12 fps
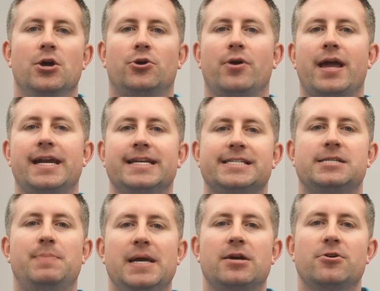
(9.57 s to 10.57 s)
created a
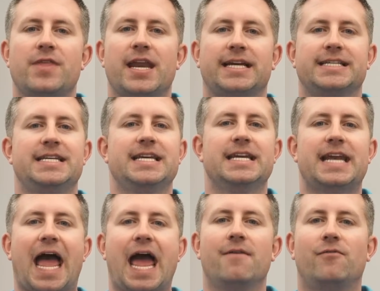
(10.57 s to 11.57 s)
speaker that
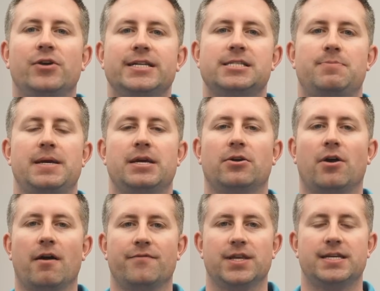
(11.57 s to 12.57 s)
exceeded every speaker
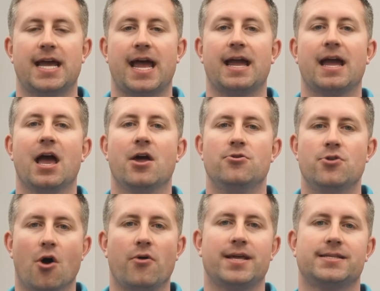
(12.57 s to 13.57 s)
of the day,
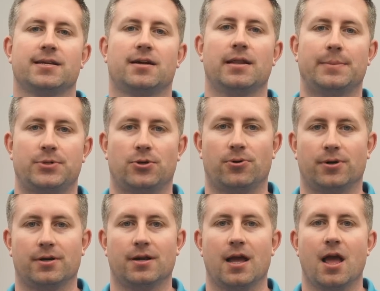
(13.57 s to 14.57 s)
known as the Klipschorn.